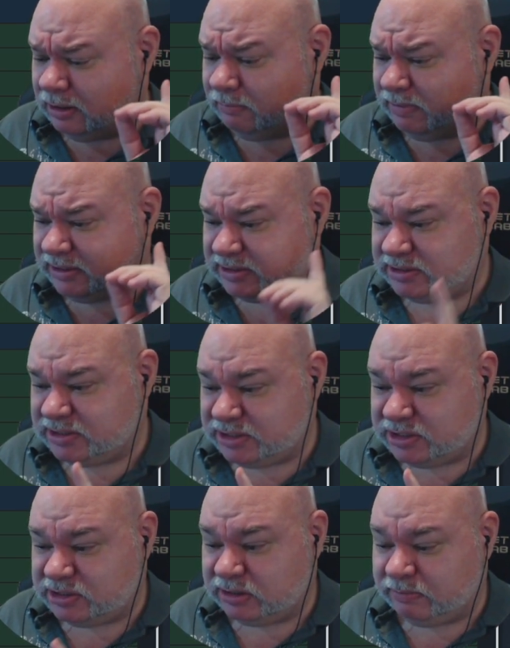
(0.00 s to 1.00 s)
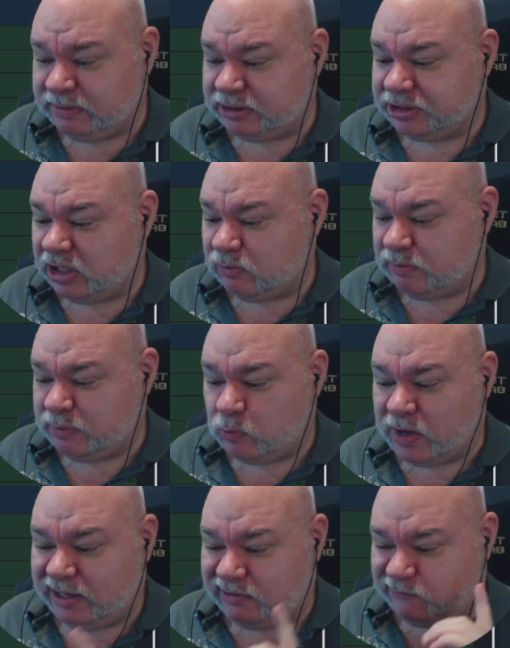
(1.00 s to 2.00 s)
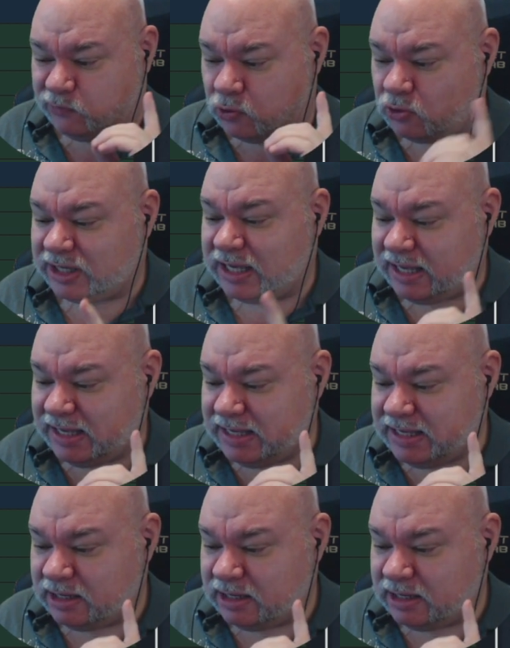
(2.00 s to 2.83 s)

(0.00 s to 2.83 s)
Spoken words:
because this is the ability we've been waiting for, Key